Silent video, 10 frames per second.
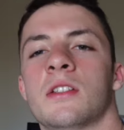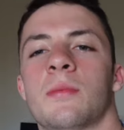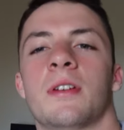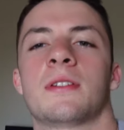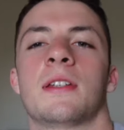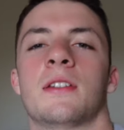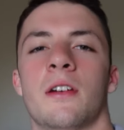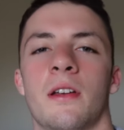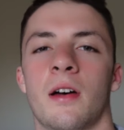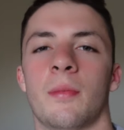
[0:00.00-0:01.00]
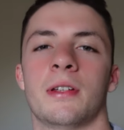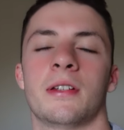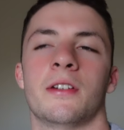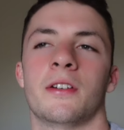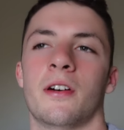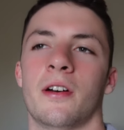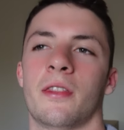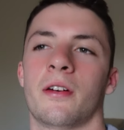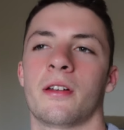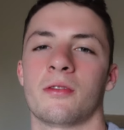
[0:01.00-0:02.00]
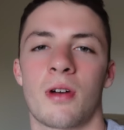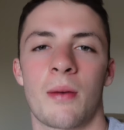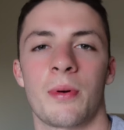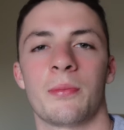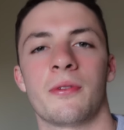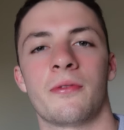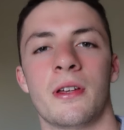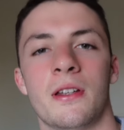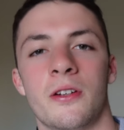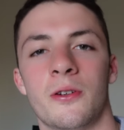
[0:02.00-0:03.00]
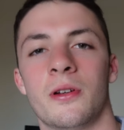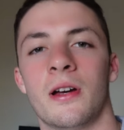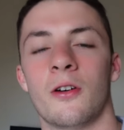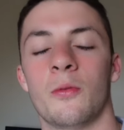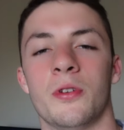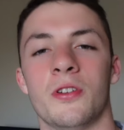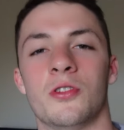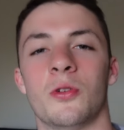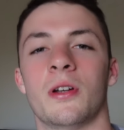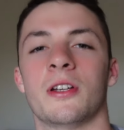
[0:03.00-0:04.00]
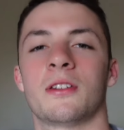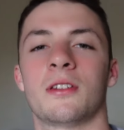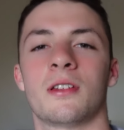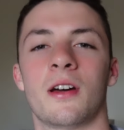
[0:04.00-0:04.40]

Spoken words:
Just about to sit down and have my dinner now, and thought I'd wrap up the video. I hope you enjoyed it.